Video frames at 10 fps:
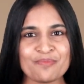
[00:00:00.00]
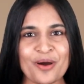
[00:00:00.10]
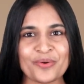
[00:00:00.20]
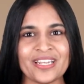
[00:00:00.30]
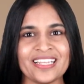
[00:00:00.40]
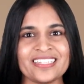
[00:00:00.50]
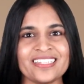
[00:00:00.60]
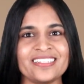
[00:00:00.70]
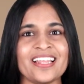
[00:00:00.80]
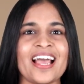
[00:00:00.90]
about
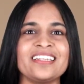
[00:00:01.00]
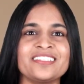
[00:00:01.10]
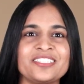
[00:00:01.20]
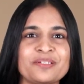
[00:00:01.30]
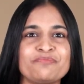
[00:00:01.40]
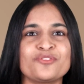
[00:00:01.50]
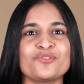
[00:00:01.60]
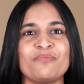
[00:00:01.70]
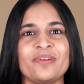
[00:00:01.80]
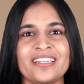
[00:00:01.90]
LinkedIn and the tips
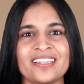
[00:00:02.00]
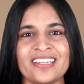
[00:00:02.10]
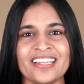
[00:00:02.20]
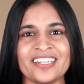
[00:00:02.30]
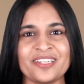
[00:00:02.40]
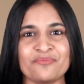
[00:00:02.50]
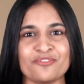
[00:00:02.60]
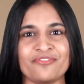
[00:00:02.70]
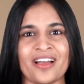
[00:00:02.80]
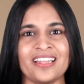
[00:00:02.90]
to build a LinkedIn
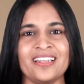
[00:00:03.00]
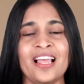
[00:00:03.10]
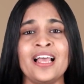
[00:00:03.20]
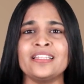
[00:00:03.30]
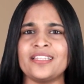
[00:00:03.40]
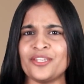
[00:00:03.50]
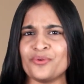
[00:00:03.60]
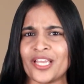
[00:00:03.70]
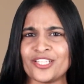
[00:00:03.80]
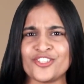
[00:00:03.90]
profile, then you
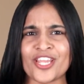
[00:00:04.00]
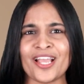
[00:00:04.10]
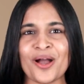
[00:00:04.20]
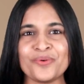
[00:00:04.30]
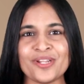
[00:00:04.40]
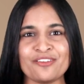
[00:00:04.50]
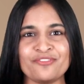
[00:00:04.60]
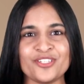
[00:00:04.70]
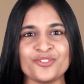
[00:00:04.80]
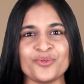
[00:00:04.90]
can check out our
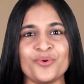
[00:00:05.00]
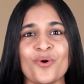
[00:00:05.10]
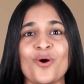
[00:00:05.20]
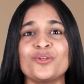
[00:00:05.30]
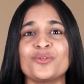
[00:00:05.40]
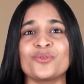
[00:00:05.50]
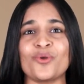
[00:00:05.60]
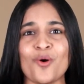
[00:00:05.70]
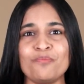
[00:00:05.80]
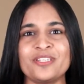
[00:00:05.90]
video on
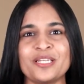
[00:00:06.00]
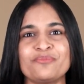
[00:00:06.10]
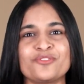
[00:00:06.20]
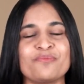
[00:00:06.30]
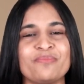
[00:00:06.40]
top tips to